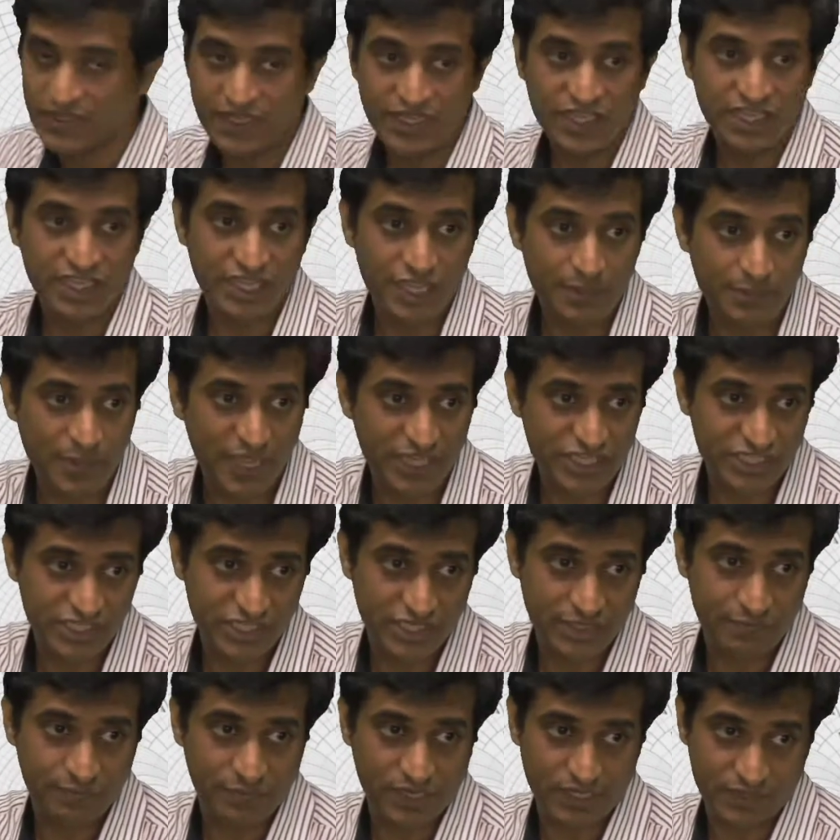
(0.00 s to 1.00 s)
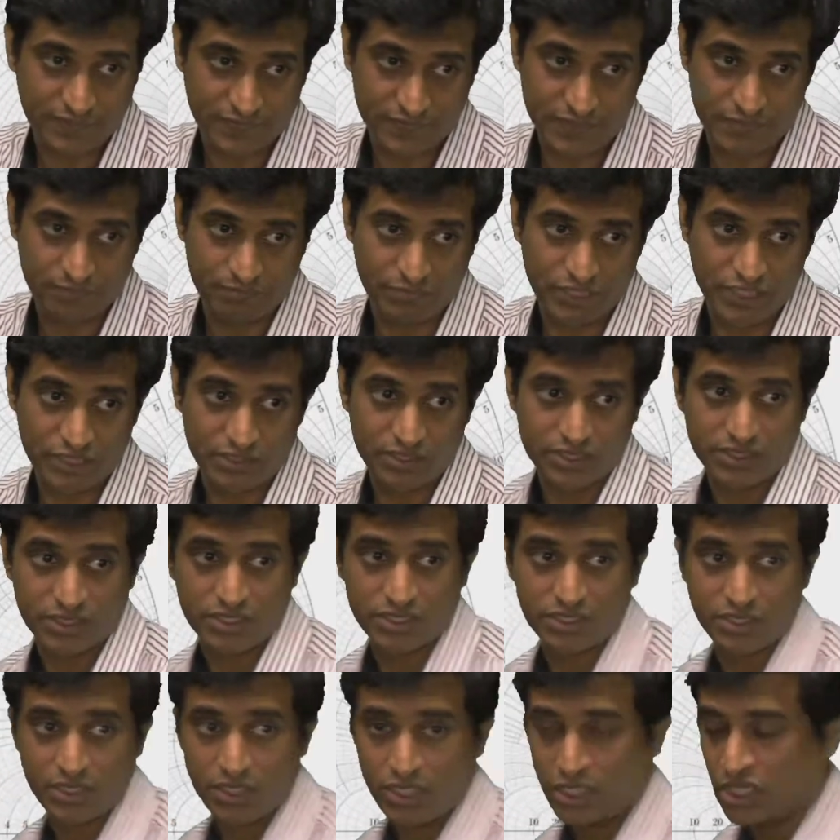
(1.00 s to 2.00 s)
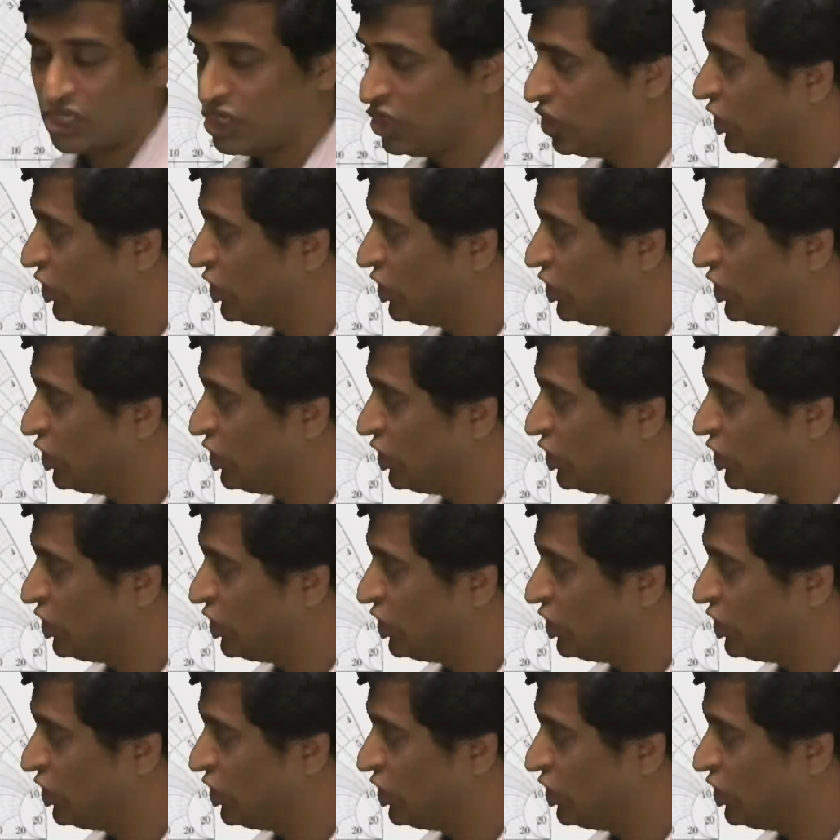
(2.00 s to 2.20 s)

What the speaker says: is the imaginary part of the impedance.